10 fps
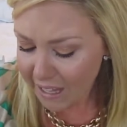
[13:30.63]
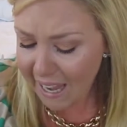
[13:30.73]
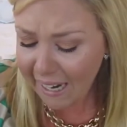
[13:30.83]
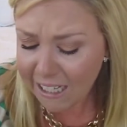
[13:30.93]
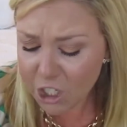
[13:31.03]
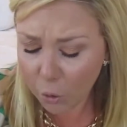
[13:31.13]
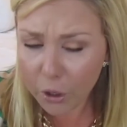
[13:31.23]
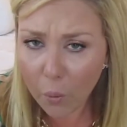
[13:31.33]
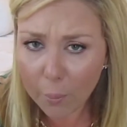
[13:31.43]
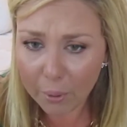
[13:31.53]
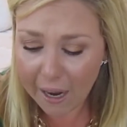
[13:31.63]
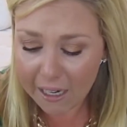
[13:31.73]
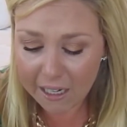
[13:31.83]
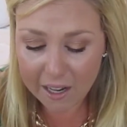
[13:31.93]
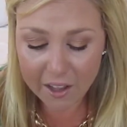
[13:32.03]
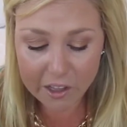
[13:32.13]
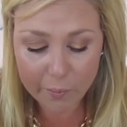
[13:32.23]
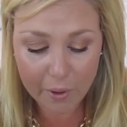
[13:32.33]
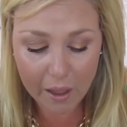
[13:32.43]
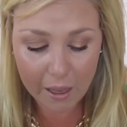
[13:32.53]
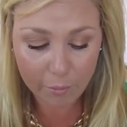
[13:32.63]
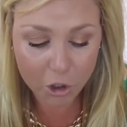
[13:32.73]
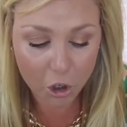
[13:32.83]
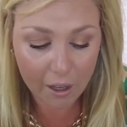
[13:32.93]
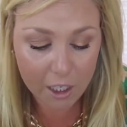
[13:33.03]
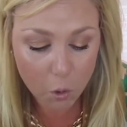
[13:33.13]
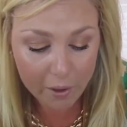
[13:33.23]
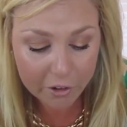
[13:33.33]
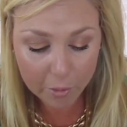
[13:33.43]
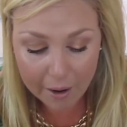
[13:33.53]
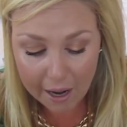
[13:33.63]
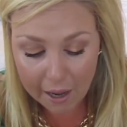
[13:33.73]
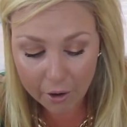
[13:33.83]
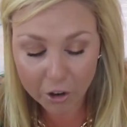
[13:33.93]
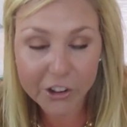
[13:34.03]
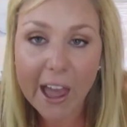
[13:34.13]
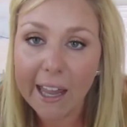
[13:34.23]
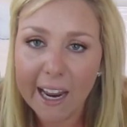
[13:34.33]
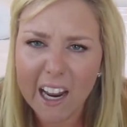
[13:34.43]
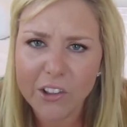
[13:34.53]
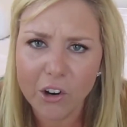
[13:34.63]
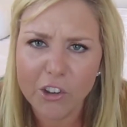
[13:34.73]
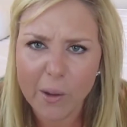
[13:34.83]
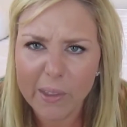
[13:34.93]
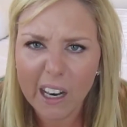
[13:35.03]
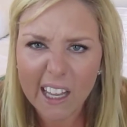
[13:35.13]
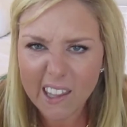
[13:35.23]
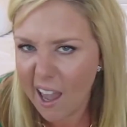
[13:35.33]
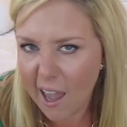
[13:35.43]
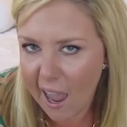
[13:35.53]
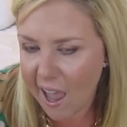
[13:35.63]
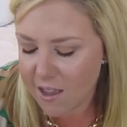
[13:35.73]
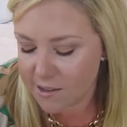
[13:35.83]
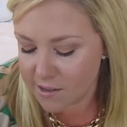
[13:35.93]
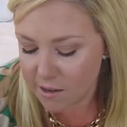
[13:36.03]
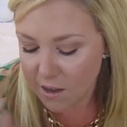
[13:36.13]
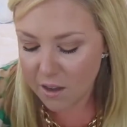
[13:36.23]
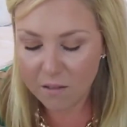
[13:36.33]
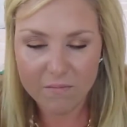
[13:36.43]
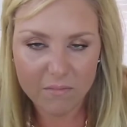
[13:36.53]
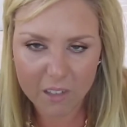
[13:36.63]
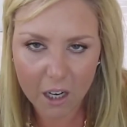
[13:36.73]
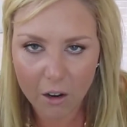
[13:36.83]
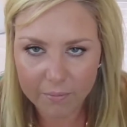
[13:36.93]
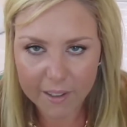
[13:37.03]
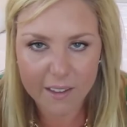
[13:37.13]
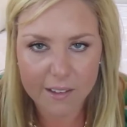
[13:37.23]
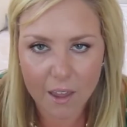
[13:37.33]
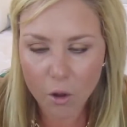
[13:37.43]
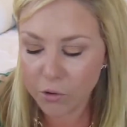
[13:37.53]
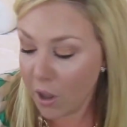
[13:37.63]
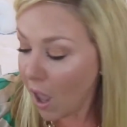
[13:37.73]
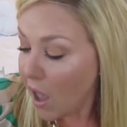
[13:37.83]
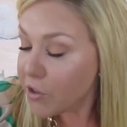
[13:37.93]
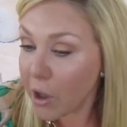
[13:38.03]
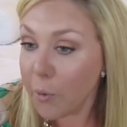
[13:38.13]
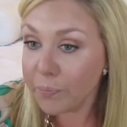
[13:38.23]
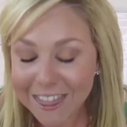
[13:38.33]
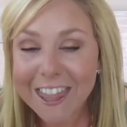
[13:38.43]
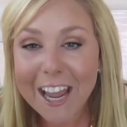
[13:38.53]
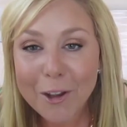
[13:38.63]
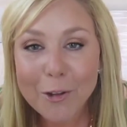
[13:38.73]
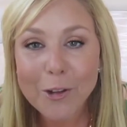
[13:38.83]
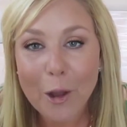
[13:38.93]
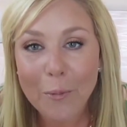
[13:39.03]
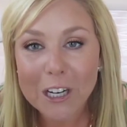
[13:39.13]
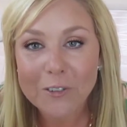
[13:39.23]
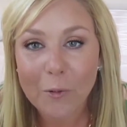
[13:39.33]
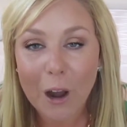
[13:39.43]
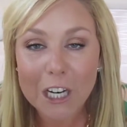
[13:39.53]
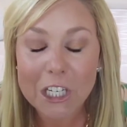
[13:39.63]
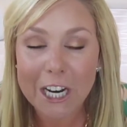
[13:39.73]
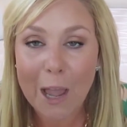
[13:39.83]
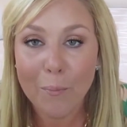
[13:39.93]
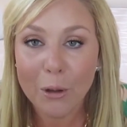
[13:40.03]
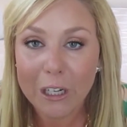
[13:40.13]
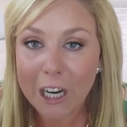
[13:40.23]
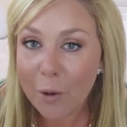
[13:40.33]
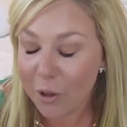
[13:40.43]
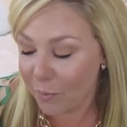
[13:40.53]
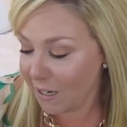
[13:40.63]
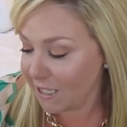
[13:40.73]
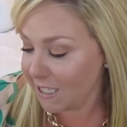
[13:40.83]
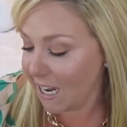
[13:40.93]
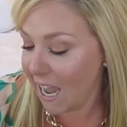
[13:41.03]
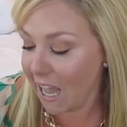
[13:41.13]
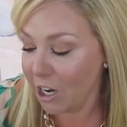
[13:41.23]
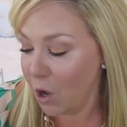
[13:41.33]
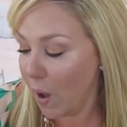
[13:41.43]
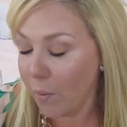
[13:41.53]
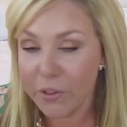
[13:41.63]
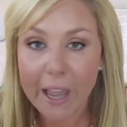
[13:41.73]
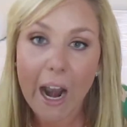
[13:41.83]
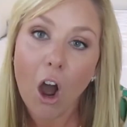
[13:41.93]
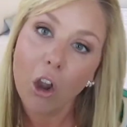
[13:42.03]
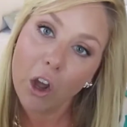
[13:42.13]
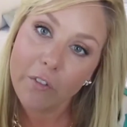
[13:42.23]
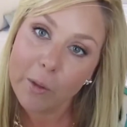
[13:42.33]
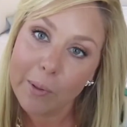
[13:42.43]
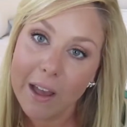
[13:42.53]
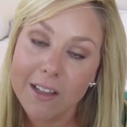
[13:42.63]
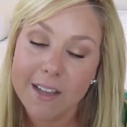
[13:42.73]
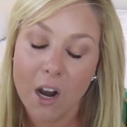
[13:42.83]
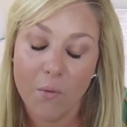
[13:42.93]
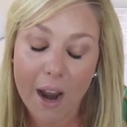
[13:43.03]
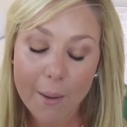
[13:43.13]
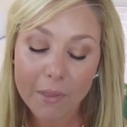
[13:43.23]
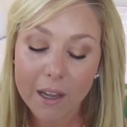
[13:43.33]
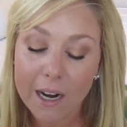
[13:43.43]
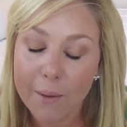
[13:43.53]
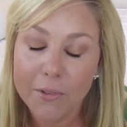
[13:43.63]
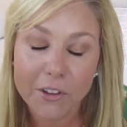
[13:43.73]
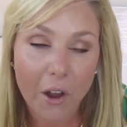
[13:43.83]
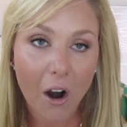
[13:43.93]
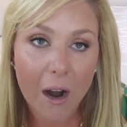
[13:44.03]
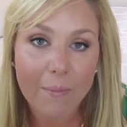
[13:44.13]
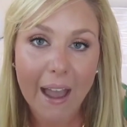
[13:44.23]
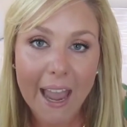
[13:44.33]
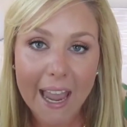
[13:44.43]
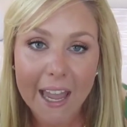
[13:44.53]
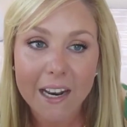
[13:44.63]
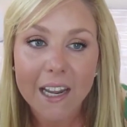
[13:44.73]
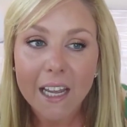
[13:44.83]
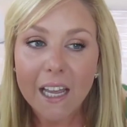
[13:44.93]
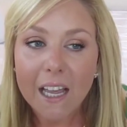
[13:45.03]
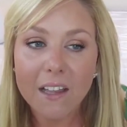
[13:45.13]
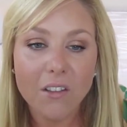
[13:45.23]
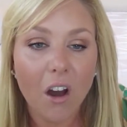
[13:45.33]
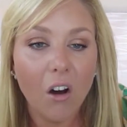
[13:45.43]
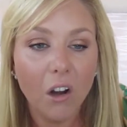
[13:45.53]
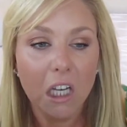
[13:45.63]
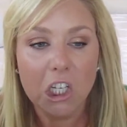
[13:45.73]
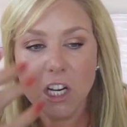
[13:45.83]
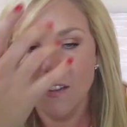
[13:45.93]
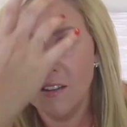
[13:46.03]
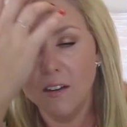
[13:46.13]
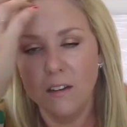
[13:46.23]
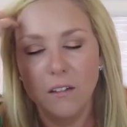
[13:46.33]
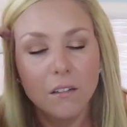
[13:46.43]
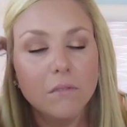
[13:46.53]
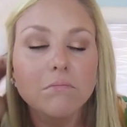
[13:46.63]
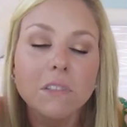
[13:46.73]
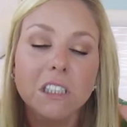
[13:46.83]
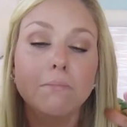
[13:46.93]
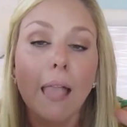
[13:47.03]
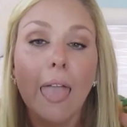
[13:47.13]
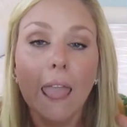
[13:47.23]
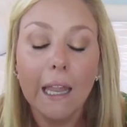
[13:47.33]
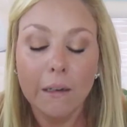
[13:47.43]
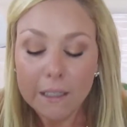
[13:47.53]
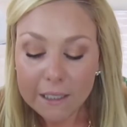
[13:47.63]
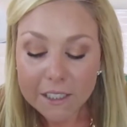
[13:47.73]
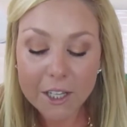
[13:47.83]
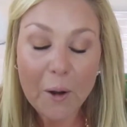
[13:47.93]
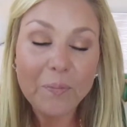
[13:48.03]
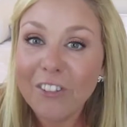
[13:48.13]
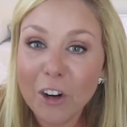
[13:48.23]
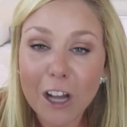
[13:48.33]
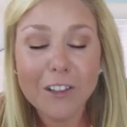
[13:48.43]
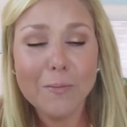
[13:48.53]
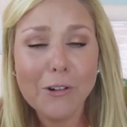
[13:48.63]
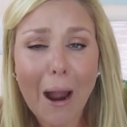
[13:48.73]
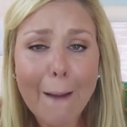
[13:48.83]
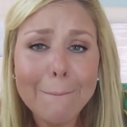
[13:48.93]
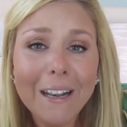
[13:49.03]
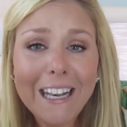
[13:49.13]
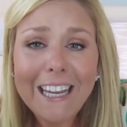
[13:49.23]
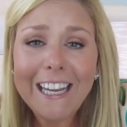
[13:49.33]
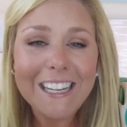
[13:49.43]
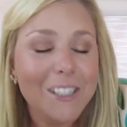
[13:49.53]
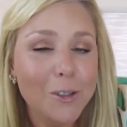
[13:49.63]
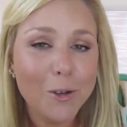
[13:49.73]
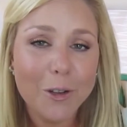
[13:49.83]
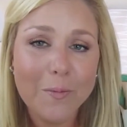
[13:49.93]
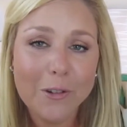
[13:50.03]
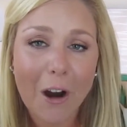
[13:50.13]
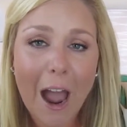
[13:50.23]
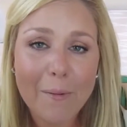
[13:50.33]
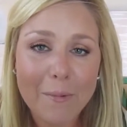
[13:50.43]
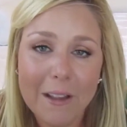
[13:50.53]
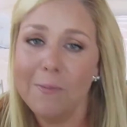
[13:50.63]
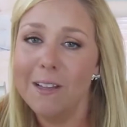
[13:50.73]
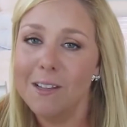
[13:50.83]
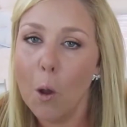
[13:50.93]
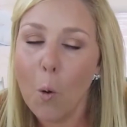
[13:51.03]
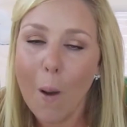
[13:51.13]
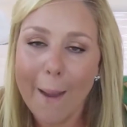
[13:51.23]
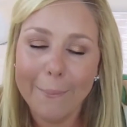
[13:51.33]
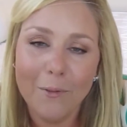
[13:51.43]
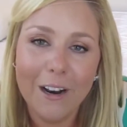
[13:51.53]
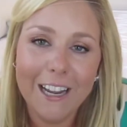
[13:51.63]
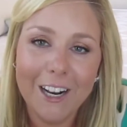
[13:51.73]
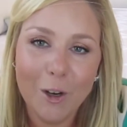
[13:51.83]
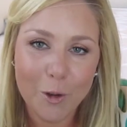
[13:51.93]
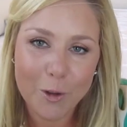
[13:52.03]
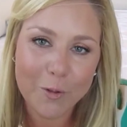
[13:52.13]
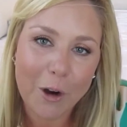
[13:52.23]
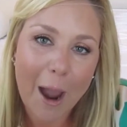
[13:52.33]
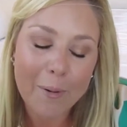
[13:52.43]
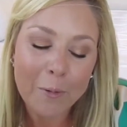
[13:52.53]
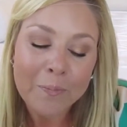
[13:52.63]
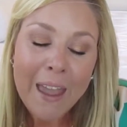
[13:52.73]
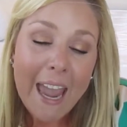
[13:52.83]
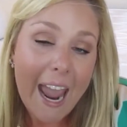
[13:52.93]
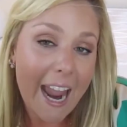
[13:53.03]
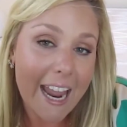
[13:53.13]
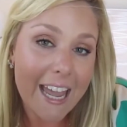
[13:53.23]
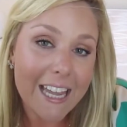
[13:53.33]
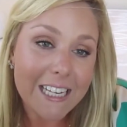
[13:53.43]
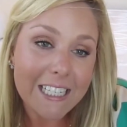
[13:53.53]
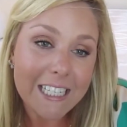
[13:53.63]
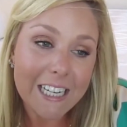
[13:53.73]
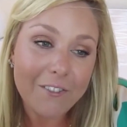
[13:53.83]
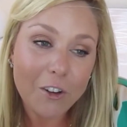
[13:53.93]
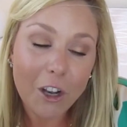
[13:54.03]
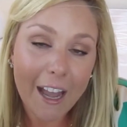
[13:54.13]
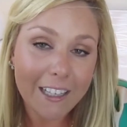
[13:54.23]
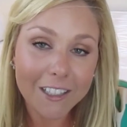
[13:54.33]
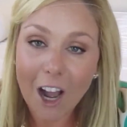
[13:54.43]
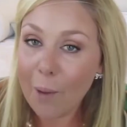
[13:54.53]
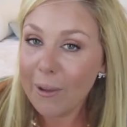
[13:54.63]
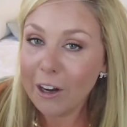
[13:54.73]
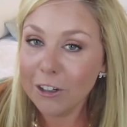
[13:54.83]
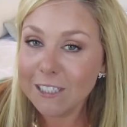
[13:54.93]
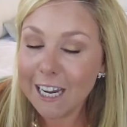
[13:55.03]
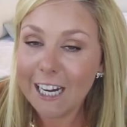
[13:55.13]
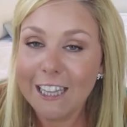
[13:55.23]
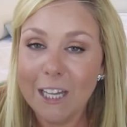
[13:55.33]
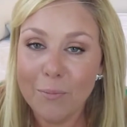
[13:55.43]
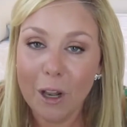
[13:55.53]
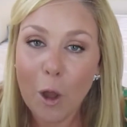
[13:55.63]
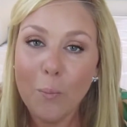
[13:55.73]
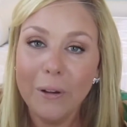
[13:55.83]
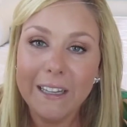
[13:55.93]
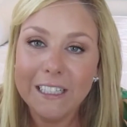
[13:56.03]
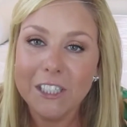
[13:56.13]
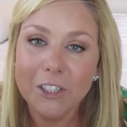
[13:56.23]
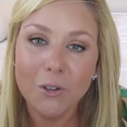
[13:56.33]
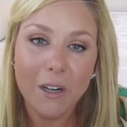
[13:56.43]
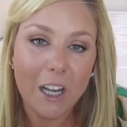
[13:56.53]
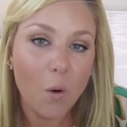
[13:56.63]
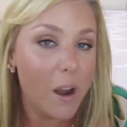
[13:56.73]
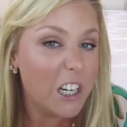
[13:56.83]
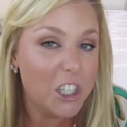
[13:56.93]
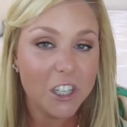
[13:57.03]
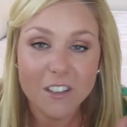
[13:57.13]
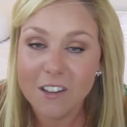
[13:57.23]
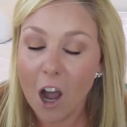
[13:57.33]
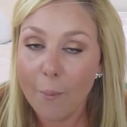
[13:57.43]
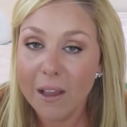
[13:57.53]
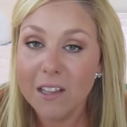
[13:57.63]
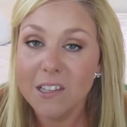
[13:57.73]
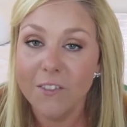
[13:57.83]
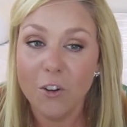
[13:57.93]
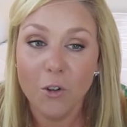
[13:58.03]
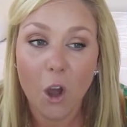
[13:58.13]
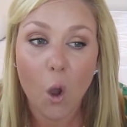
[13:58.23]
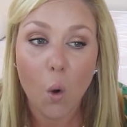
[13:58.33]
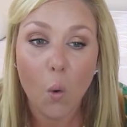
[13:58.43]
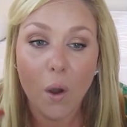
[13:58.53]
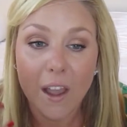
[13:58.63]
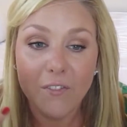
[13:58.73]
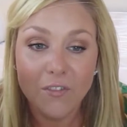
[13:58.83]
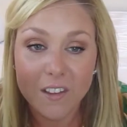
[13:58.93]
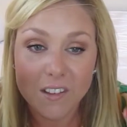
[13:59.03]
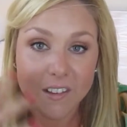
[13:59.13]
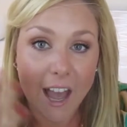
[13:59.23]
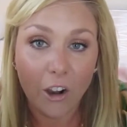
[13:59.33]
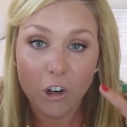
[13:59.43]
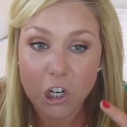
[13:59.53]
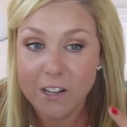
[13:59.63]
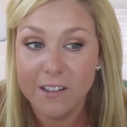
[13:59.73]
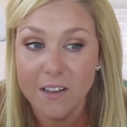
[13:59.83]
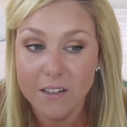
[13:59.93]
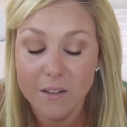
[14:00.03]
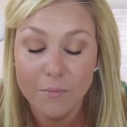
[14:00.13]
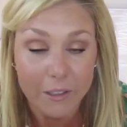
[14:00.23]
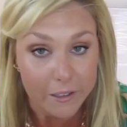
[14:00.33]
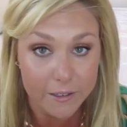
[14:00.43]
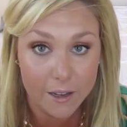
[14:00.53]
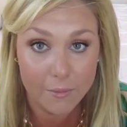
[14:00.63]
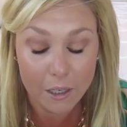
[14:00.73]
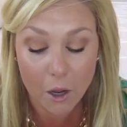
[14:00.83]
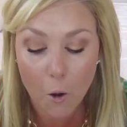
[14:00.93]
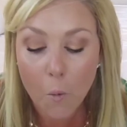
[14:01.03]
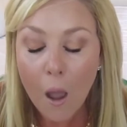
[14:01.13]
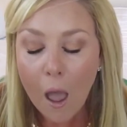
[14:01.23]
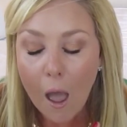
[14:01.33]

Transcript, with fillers: And I don't know what brand it is, but I'm sure like Tweezerman or Sally Hansen or something like that has yeah, it's those. So thank you so much for watching and putting up with me today. I know I was kind of all over the place and rambling. I'm sorry, my head is all congested and just So if you're not subscribed, please do subscribe. It makes me so happy when I get a new subscriber. And if you'd like to comment or say anything below, please do. Any questions, comments, if you know if this is allergy season, please let me know.